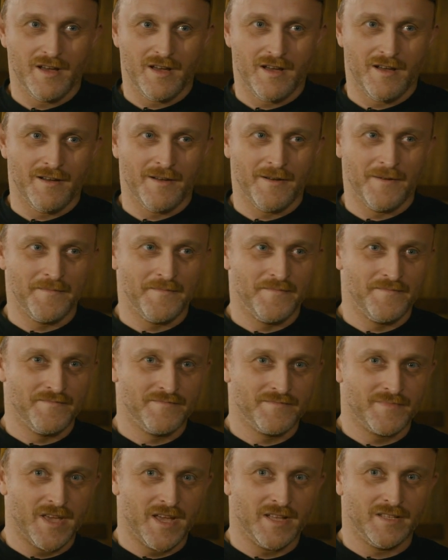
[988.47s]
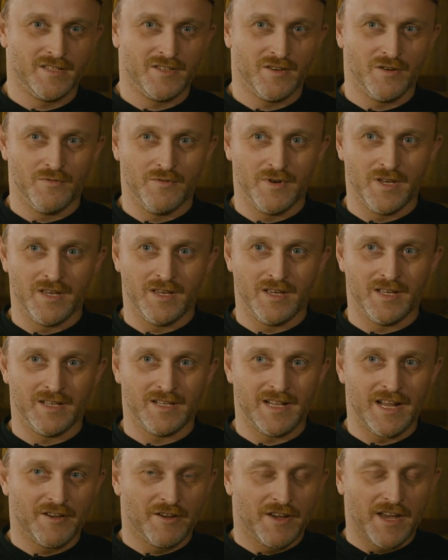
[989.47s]
And so we,
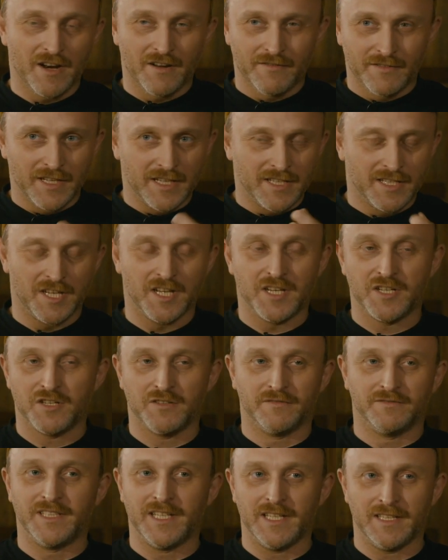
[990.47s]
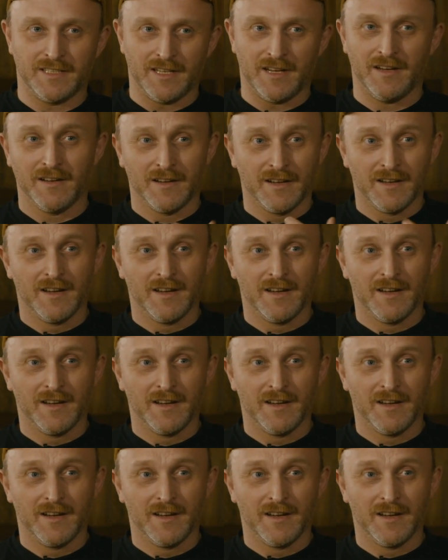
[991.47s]
like a kind of an exchange of data.